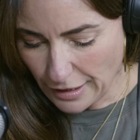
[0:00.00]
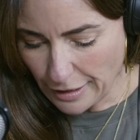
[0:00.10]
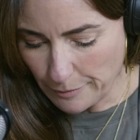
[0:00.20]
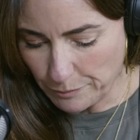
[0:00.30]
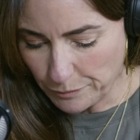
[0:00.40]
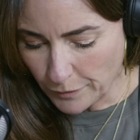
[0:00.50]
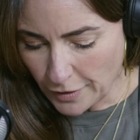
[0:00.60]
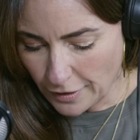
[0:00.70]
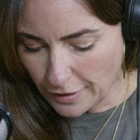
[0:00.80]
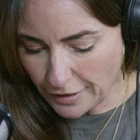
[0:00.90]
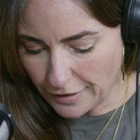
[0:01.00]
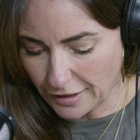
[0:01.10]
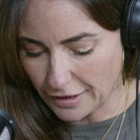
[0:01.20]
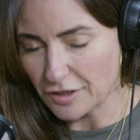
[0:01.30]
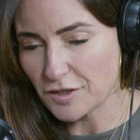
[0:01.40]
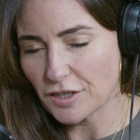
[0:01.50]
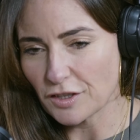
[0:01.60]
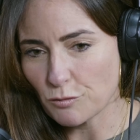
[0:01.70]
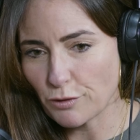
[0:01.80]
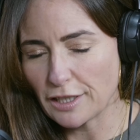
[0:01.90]
Um, I think it's
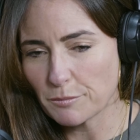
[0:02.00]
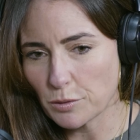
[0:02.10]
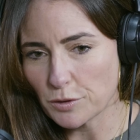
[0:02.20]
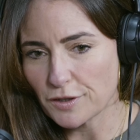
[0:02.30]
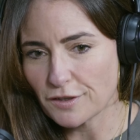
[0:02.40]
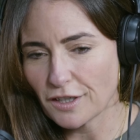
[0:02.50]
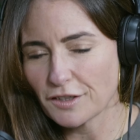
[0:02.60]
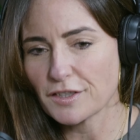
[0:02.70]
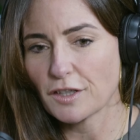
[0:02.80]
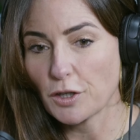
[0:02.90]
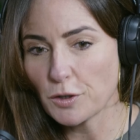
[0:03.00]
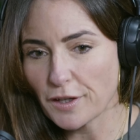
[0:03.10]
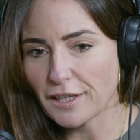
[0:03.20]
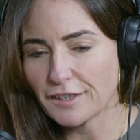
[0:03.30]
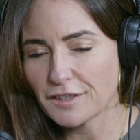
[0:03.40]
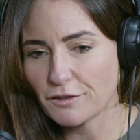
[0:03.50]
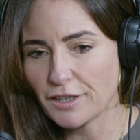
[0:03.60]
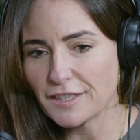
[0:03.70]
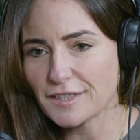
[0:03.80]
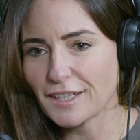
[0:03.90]
it's really important to understand who that listener
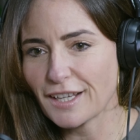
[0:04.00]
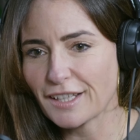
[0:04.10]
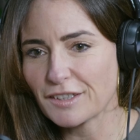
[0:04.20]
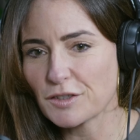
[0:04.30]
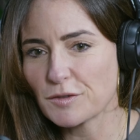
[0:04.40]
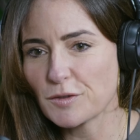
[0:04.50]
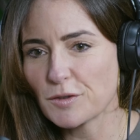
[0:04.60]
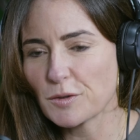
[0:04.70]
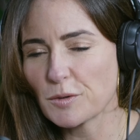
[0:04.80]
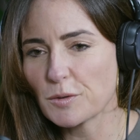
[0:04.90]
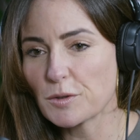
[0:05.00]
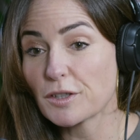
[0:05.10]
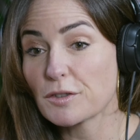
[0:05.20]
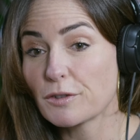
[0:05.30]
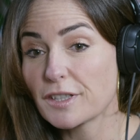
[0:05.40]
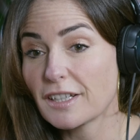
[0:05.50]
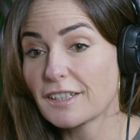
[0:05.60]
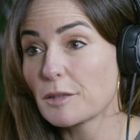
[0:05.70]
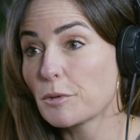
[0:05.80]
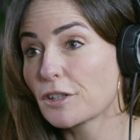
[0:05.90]
is and audio
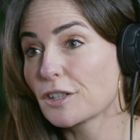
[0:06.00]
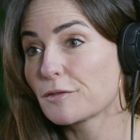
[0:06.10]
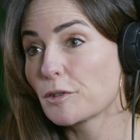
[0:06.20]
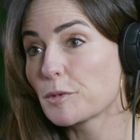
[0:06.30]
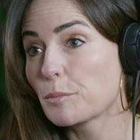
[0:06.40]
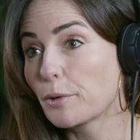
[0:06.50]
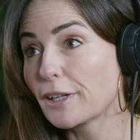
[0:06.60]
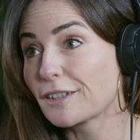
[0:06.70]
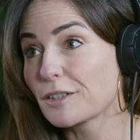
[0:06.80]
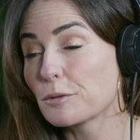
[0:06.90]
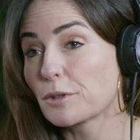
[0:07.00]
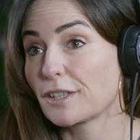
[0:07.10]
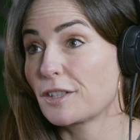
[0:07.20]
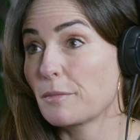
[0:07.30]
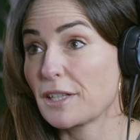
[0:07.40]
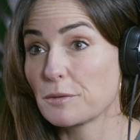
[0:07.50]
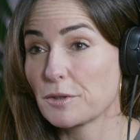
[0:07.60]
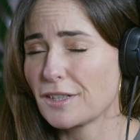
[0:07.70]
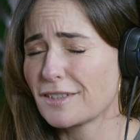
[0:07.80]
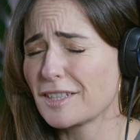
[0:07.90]
storytelling in a podcast form is brilliant at talking to mass
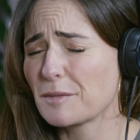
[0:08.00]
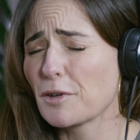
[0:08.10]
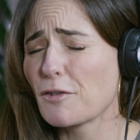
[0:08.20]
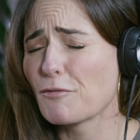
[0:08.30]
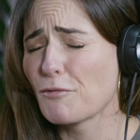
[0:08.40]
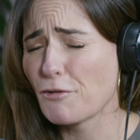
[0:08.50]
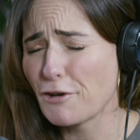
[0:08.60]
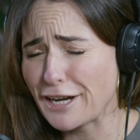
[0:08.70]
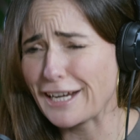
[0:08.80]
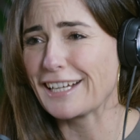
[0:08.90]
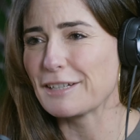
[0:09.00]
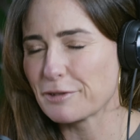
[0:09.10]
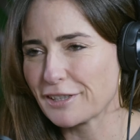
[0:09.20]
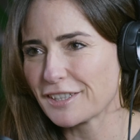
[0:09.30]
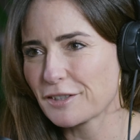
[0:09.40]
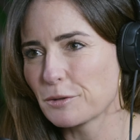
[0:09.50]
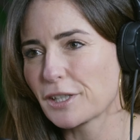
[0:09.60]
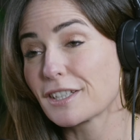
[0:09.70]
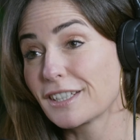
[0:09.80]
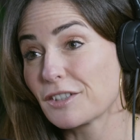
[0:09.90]
audiences, but really brilliant at
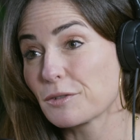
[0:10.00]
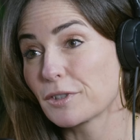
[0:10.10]
talking to niche